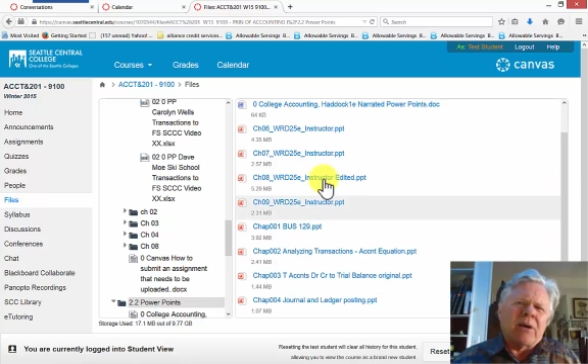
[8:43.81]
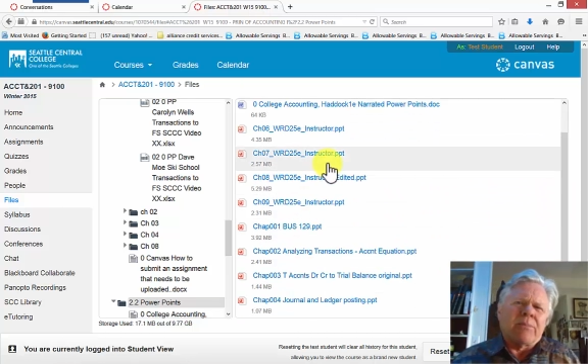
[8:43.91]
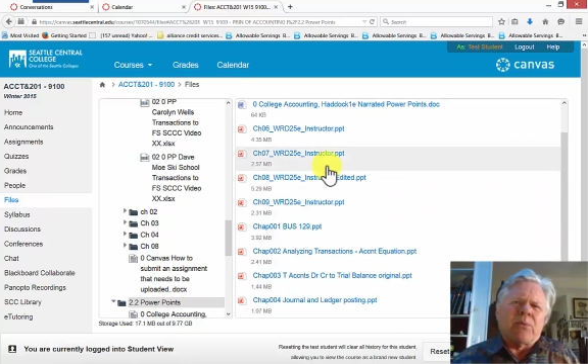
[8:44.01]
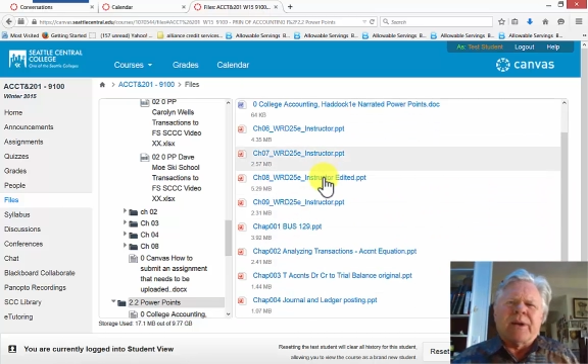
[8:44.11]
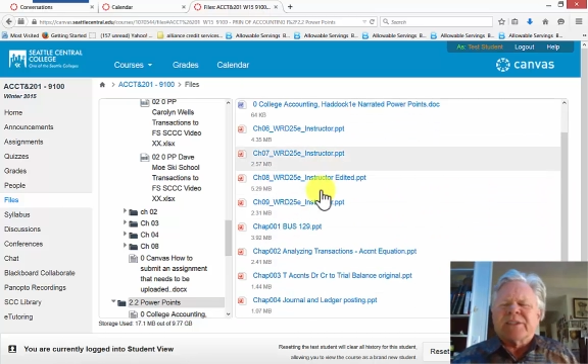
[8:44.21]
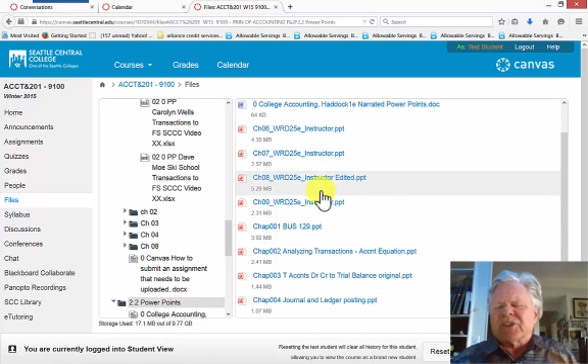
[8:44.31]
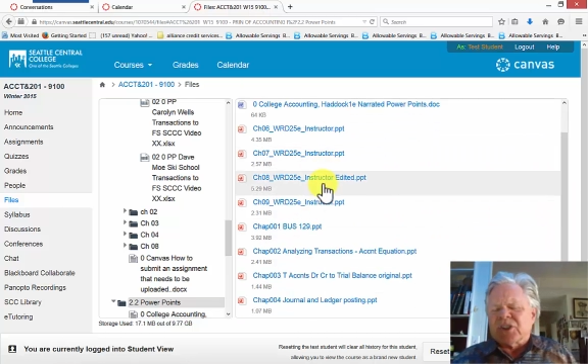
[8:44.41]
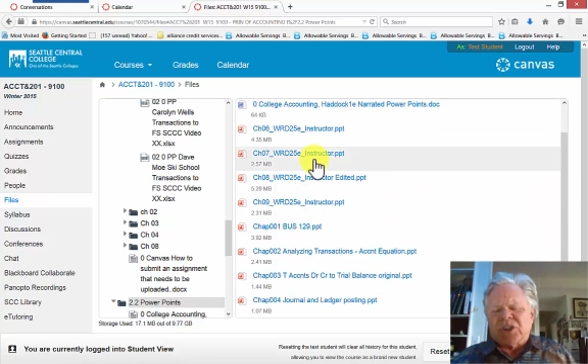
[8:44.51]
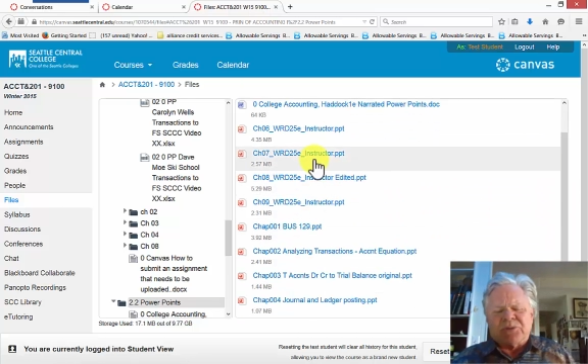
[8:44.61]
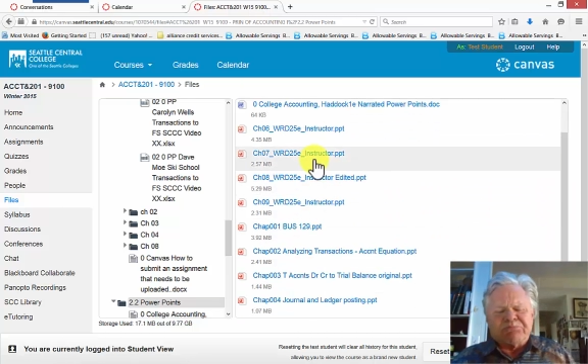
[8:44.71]

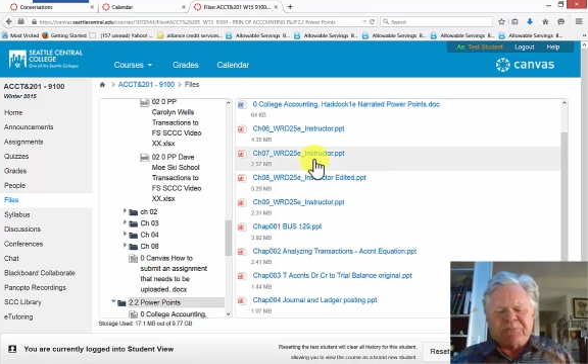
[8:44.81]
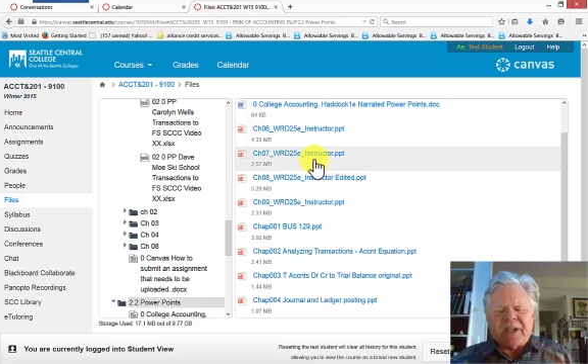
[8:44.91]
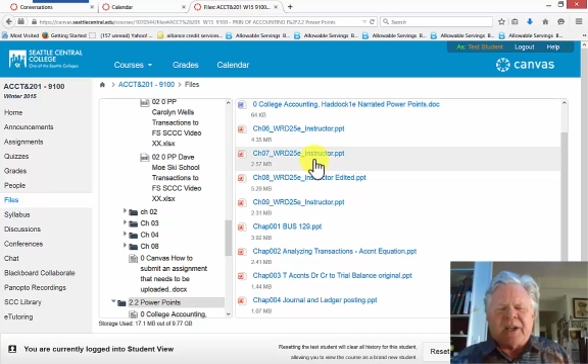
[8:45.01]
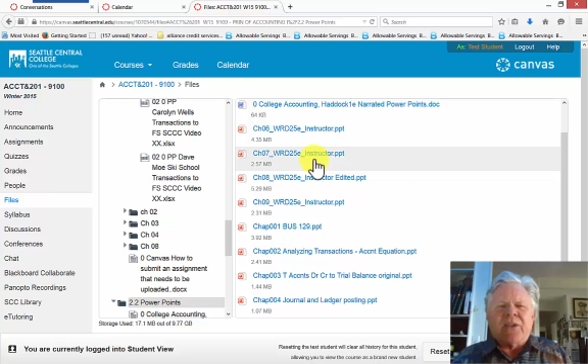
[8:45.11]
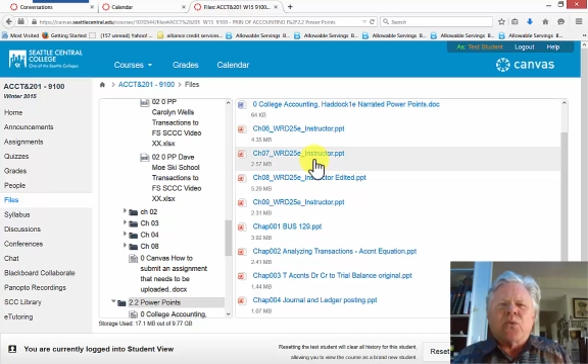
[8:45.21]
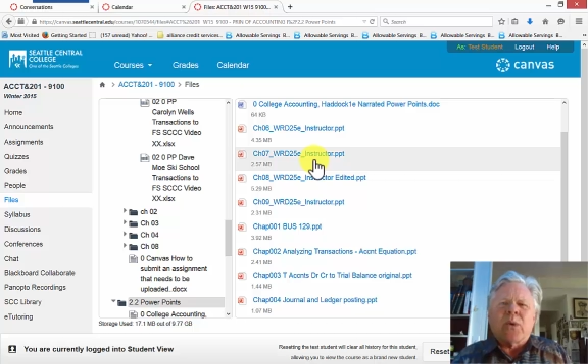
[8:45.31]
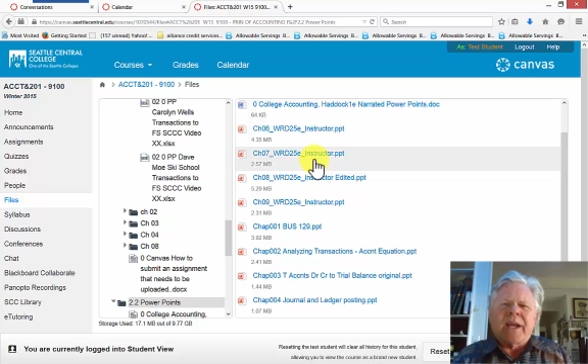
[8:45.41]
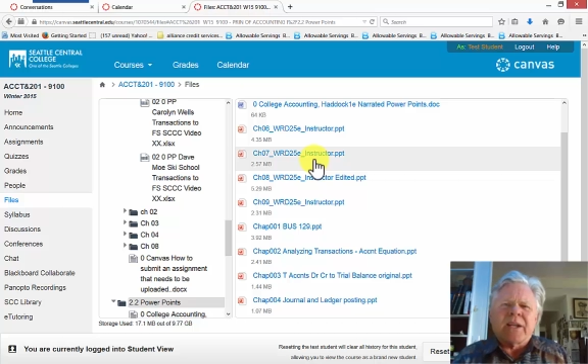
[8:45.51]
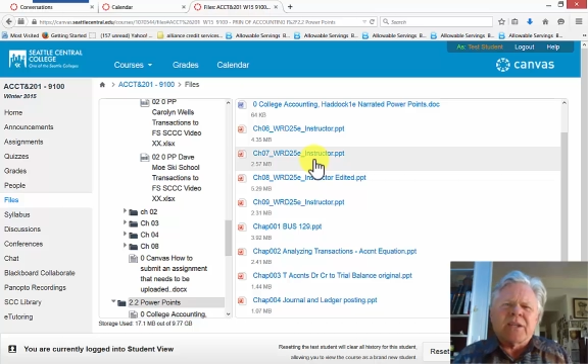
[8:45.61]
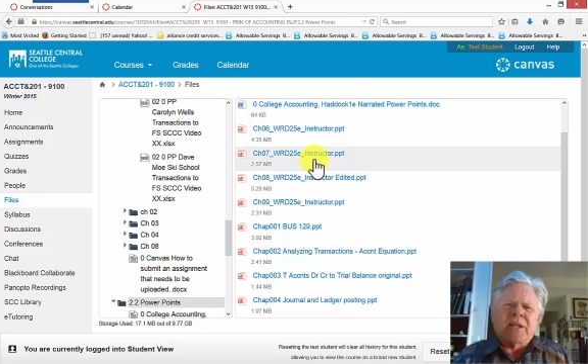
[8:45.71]
PowerPoints are another
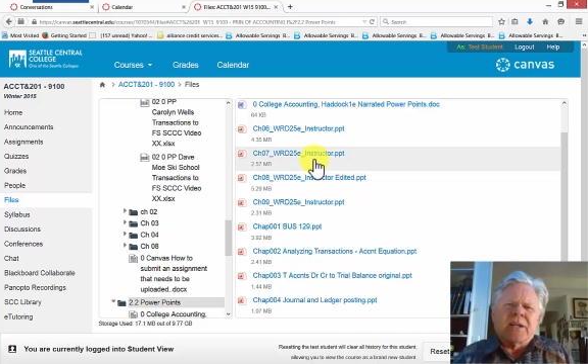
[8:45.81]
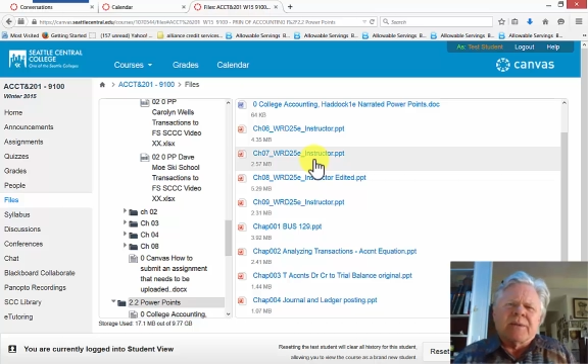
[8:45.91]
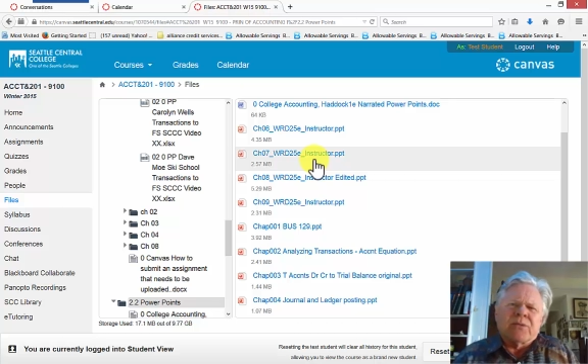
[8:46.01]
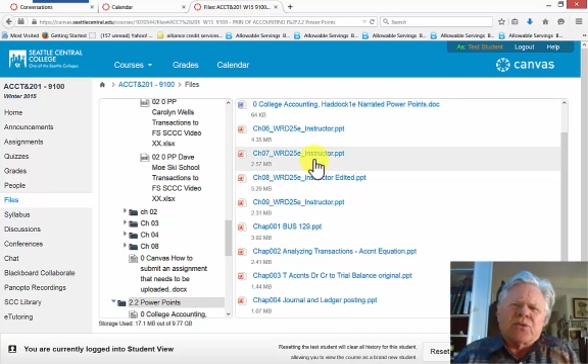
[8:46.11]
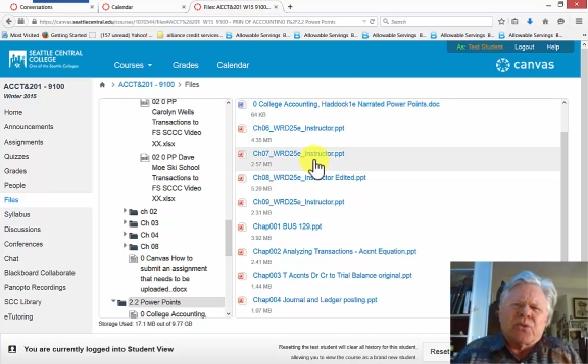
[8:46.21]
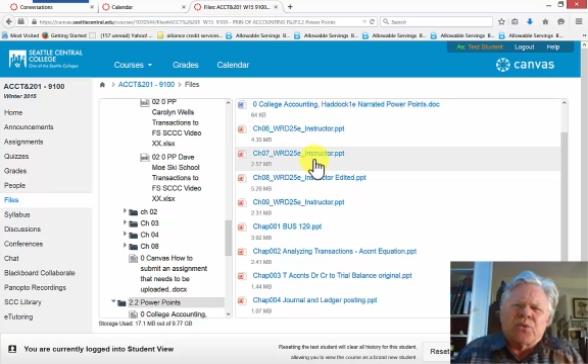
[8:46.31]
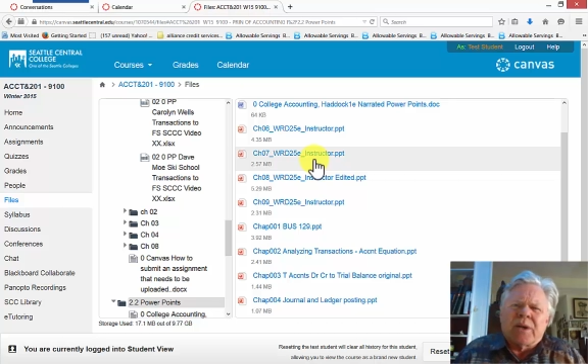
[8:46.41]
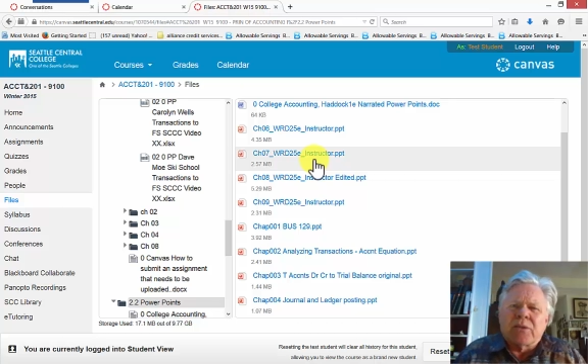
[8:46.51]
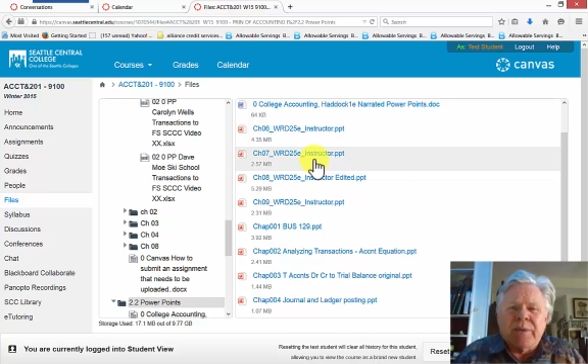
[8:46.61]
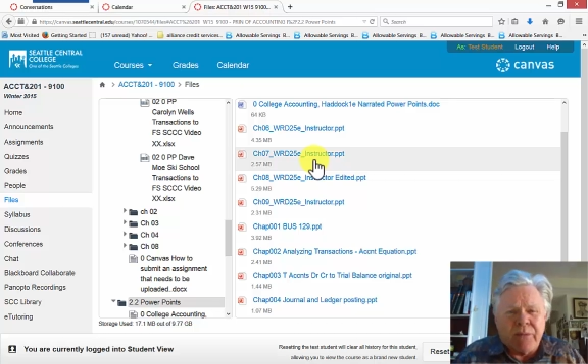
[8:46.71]
way to,
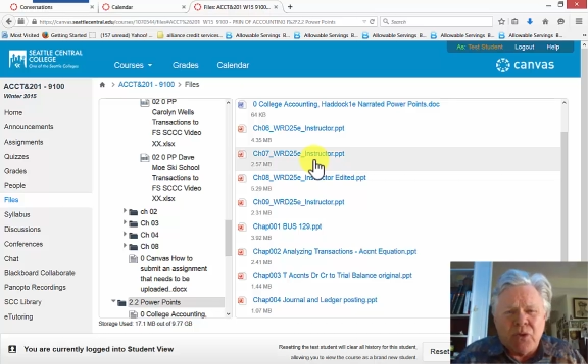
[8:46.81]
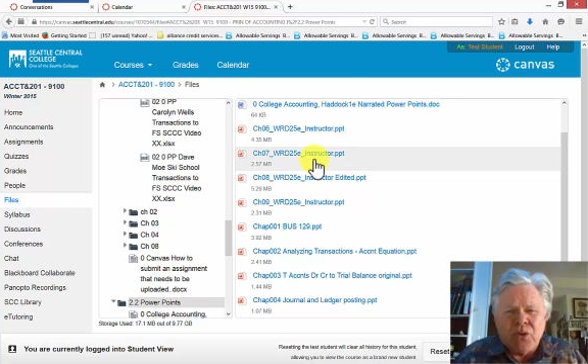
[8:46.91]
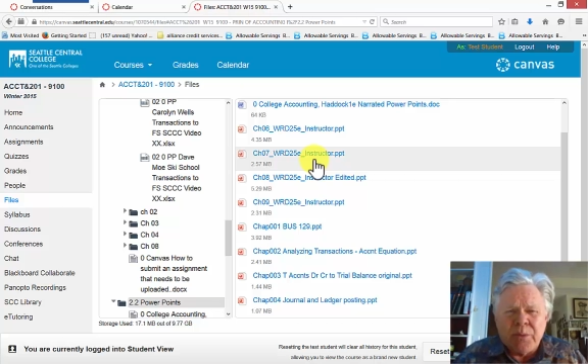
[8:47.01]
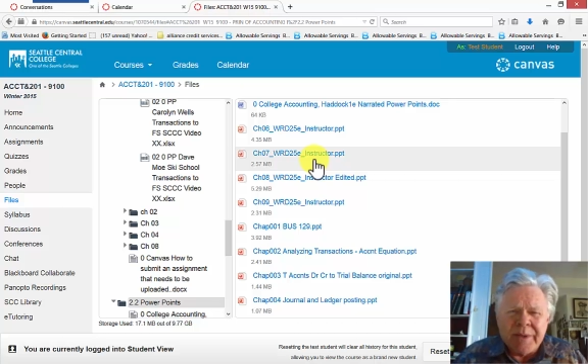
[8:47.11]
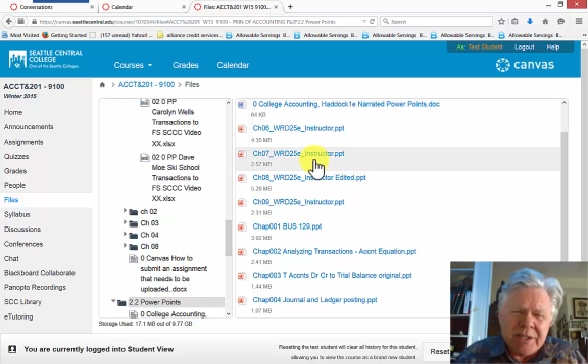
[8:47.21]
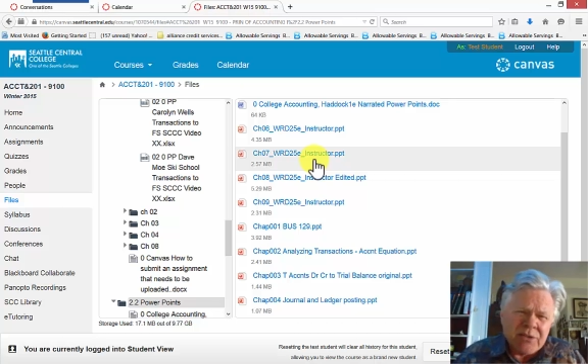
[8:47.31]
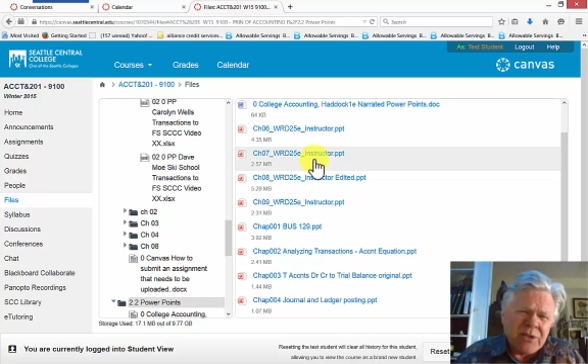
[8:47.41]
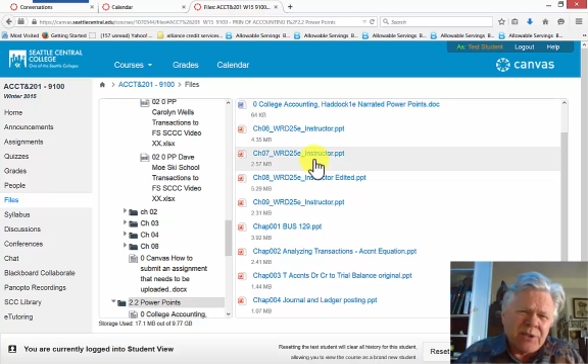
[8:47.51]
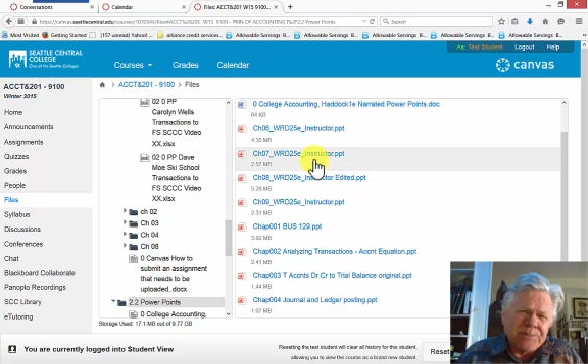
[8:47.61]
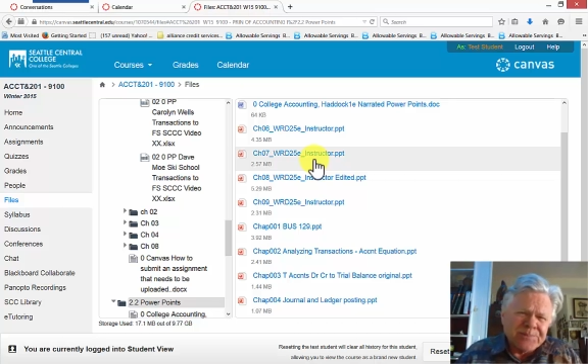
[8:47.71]
to uh, review the
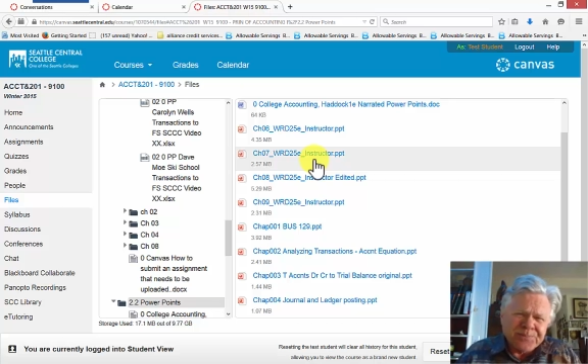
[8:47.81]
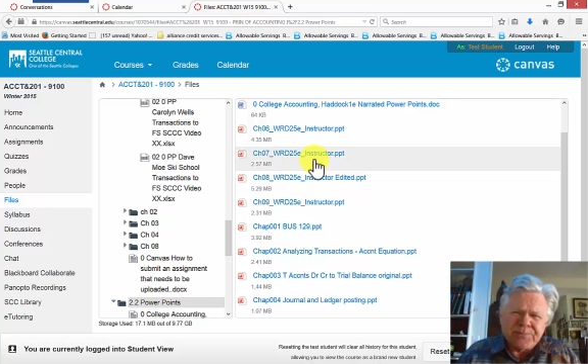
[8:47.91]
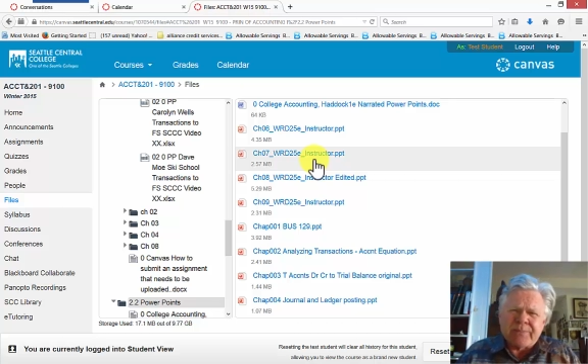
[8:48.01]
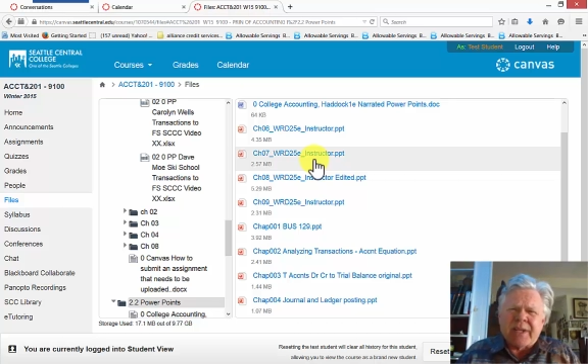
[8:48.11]
material.